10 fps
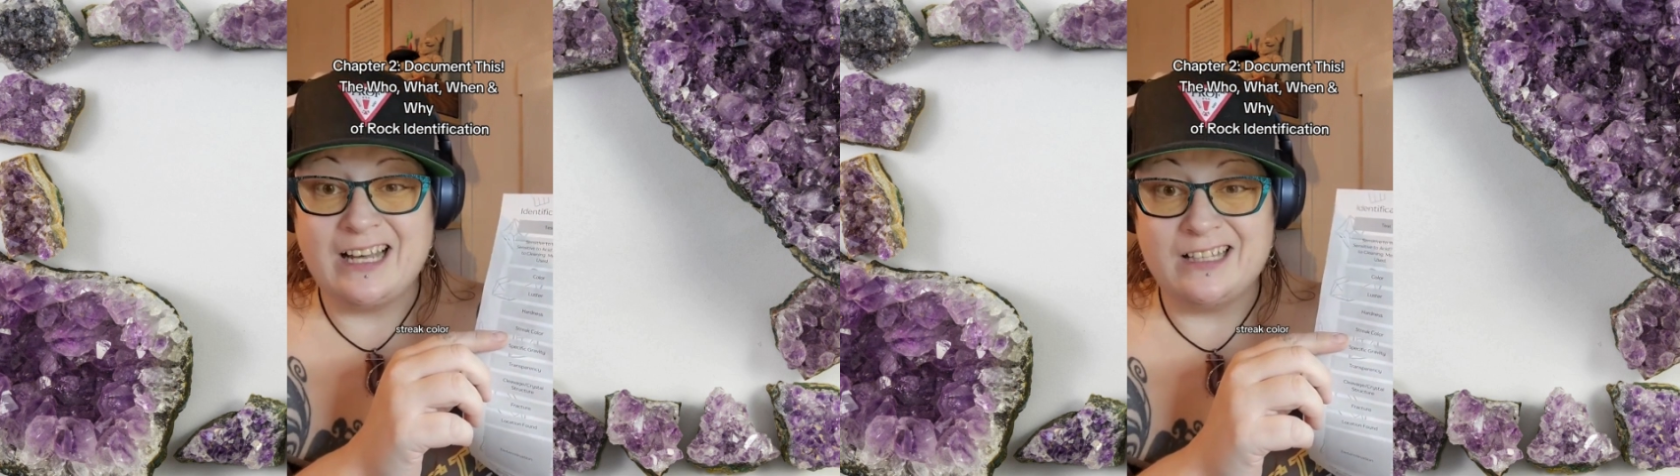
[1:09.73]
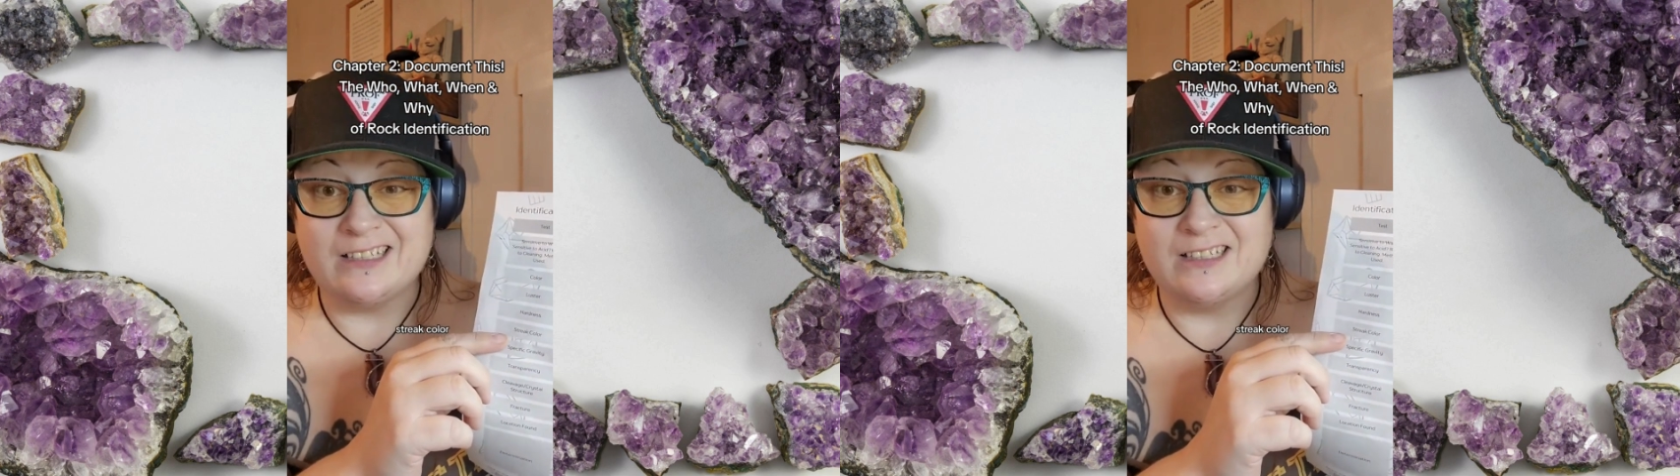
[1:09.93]

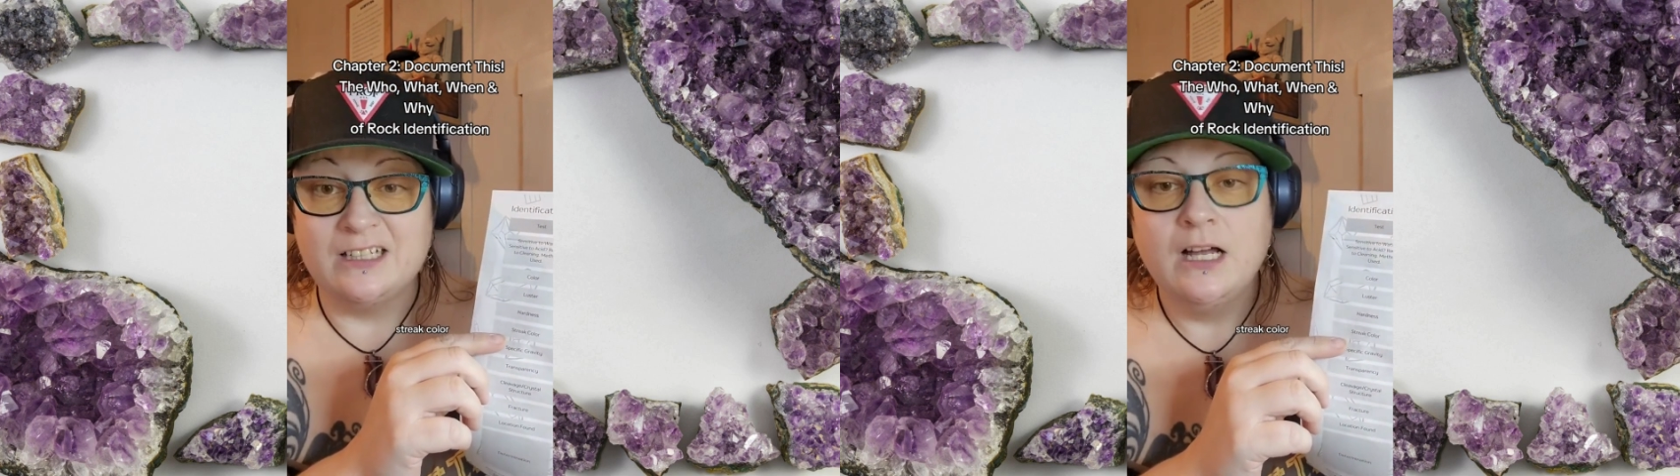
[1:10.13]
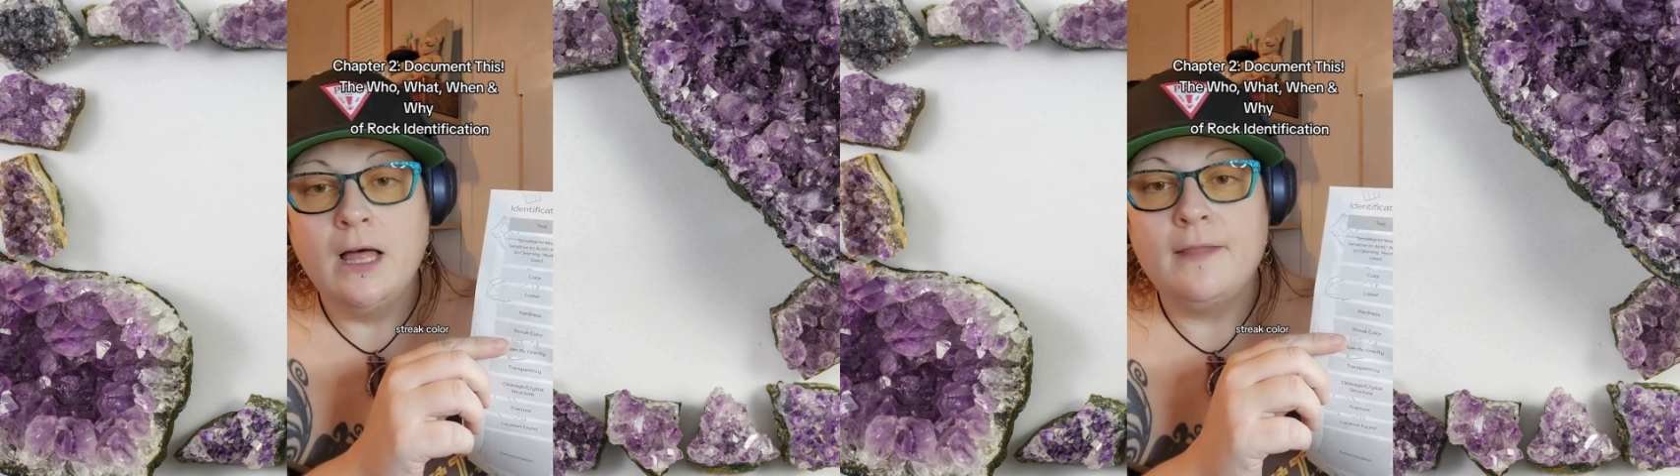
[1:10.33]
color,
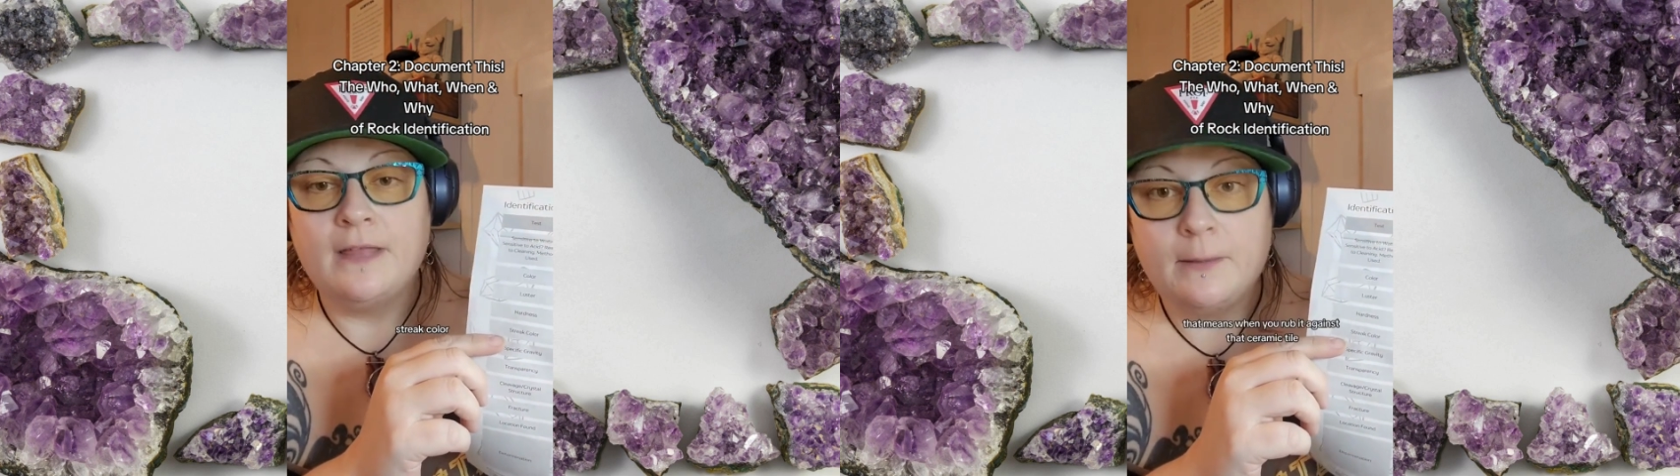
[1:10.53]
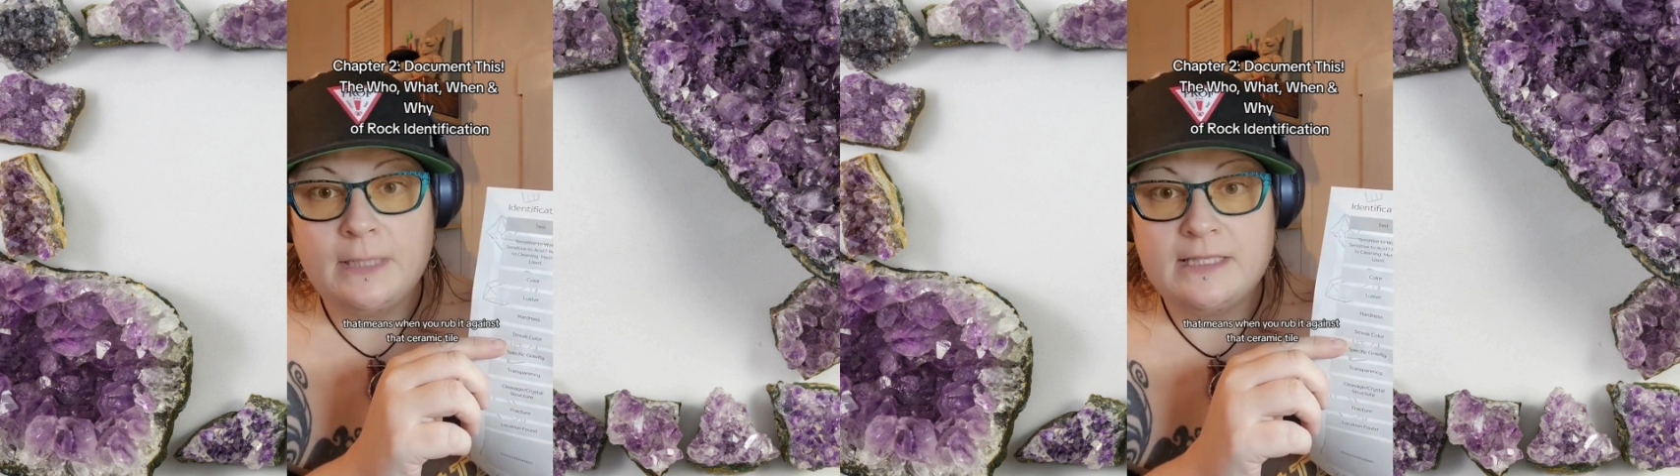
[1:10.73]

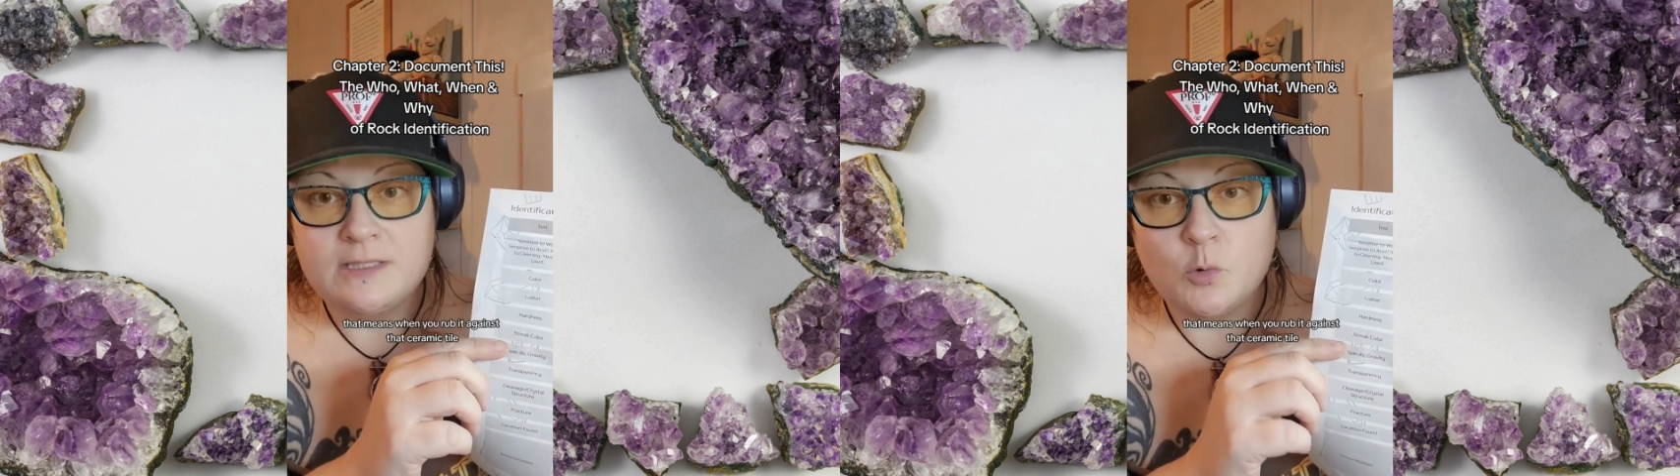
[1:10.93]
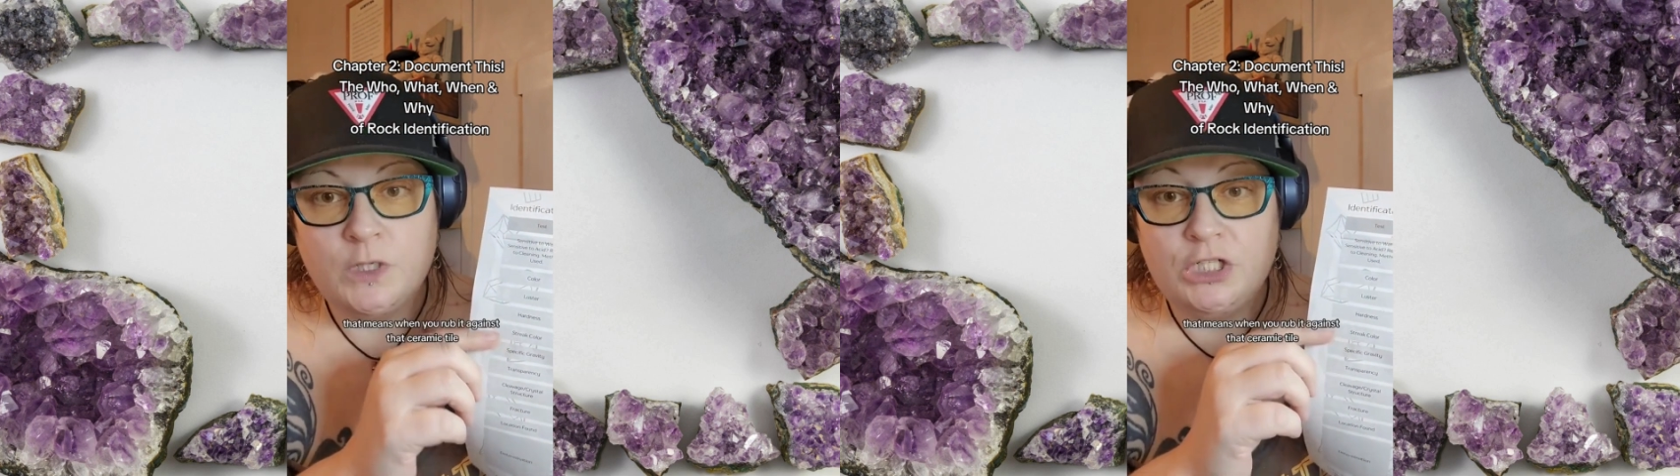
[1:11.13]
that
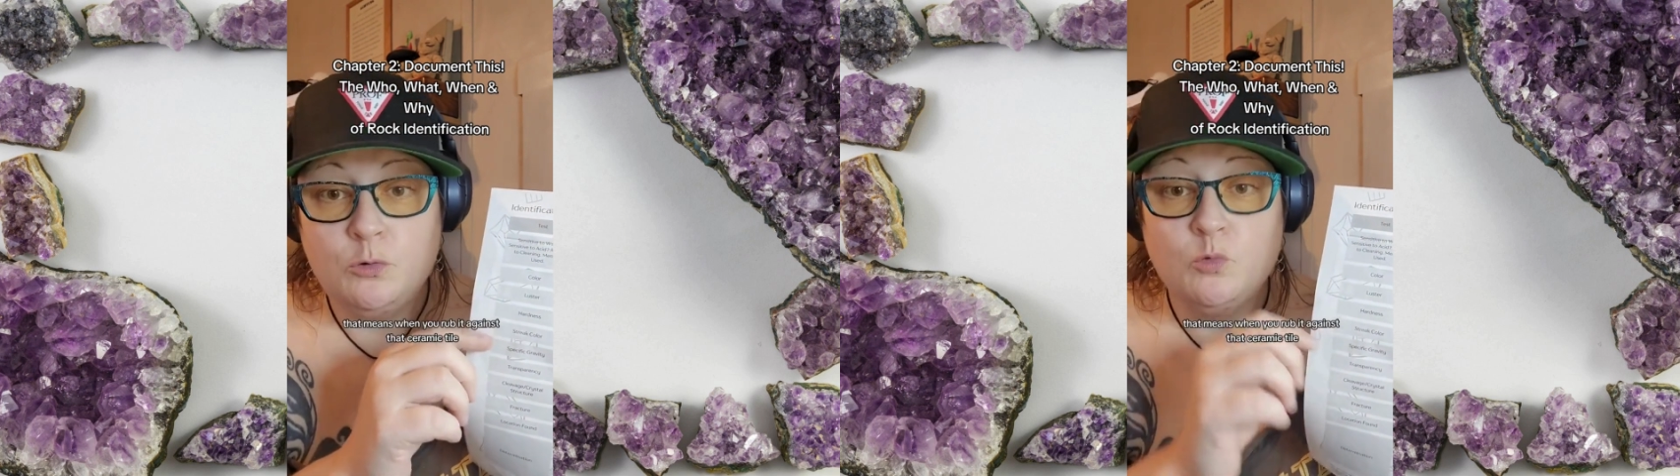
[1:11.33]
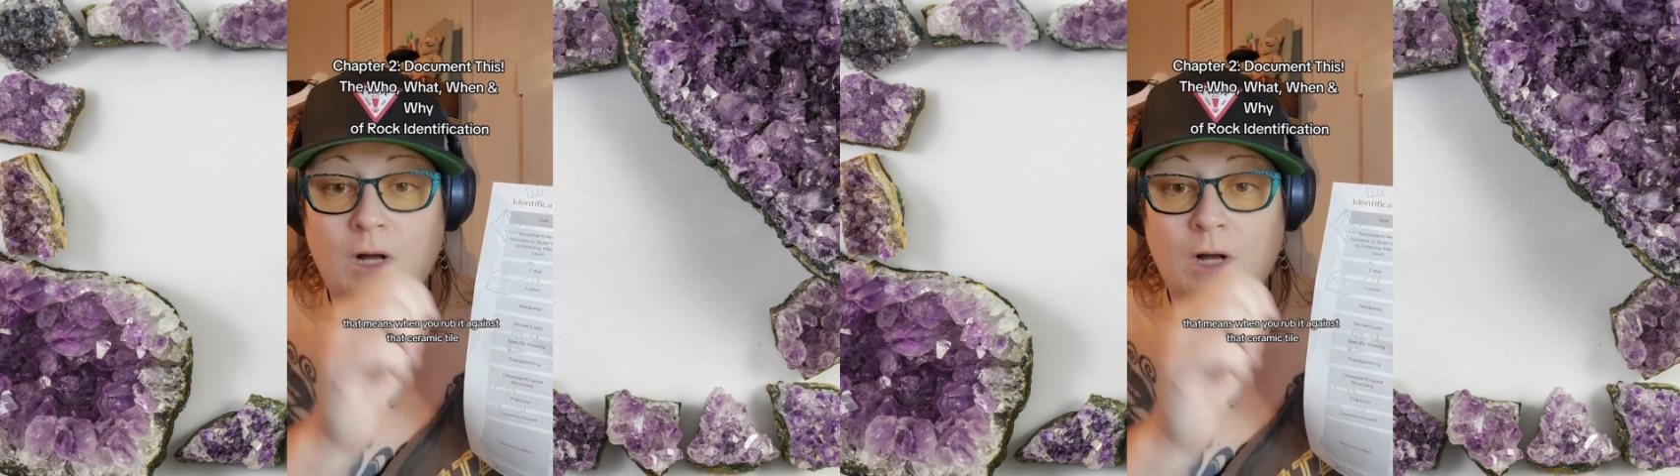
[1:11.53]
means when you